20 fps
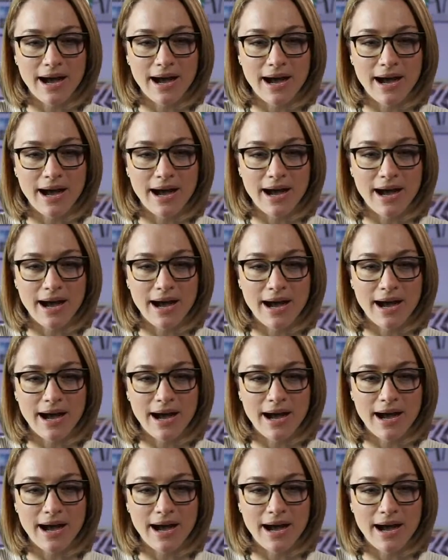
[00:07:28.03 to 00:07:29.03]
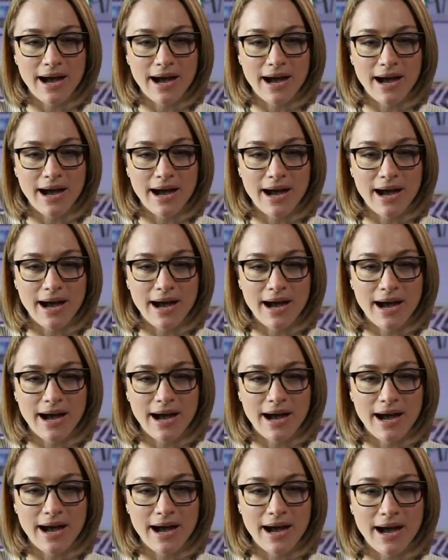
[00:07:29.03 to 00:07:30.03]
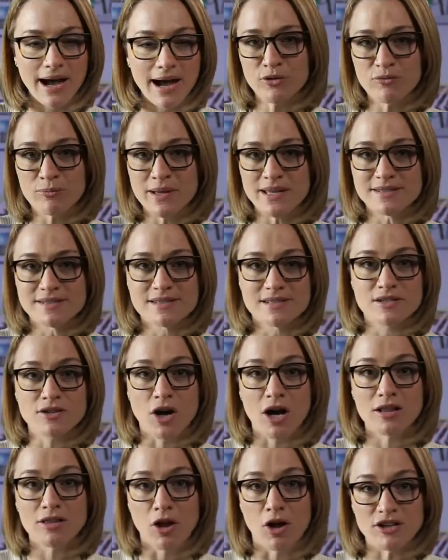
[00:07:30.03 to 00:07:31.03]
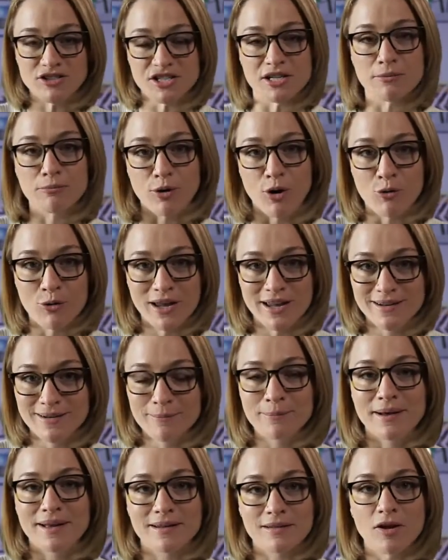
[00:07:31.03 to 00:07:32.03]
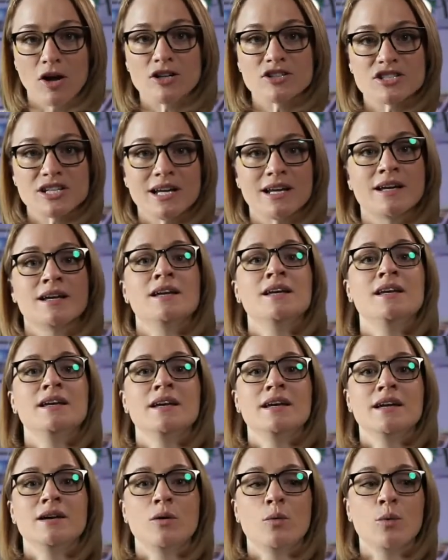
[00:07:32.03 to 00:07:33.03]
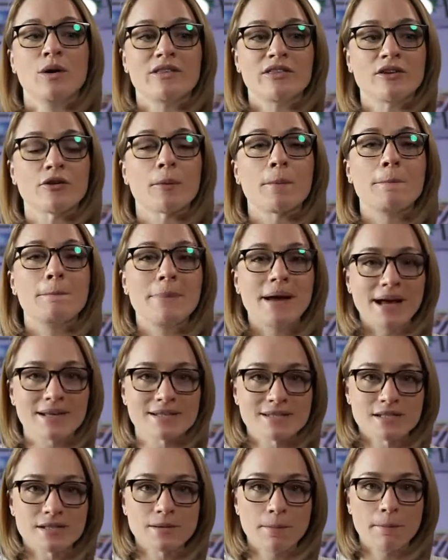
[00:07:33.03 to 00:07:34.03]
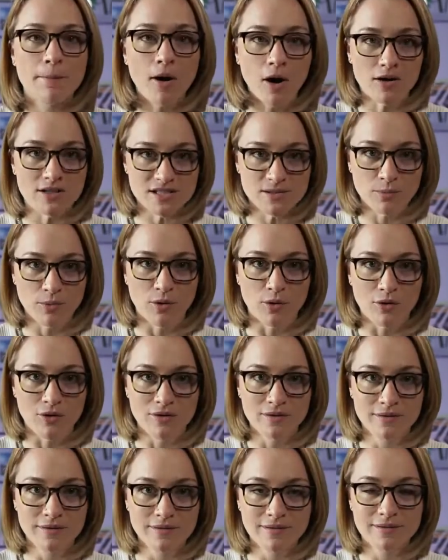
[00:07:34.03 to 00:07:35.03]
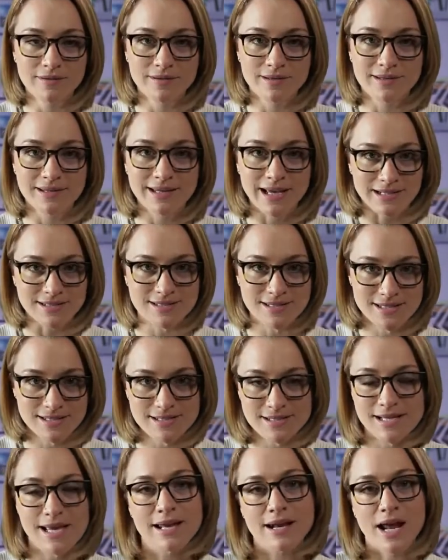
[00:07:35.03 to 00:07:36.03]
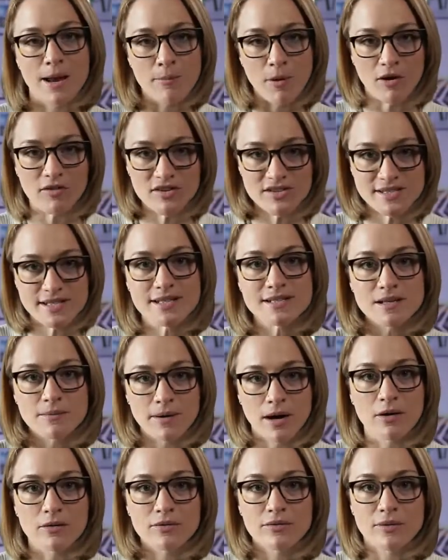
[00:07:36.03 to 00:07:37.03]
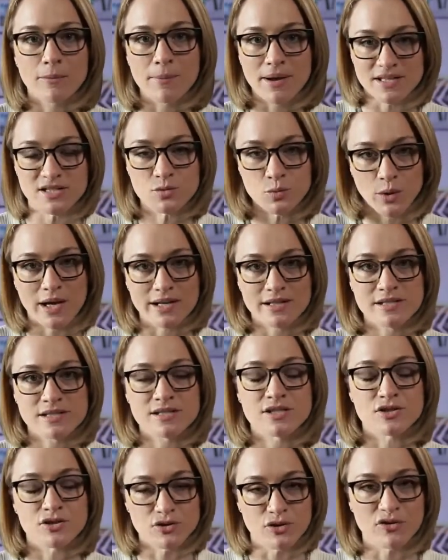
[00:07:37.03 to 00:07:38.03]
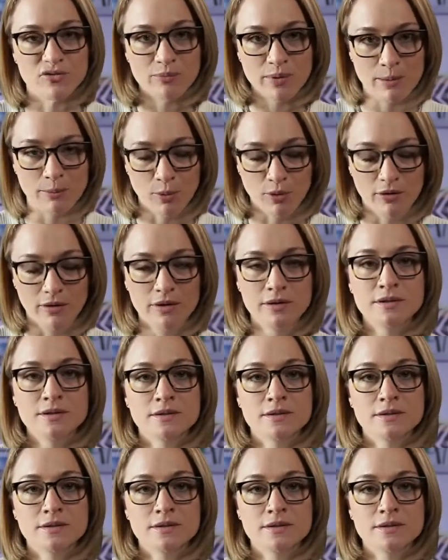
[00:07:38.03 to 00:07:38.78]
iterating, making improvements, not launching broken, but launching with your best possible guesses and hypotheses about the best ways to serve people.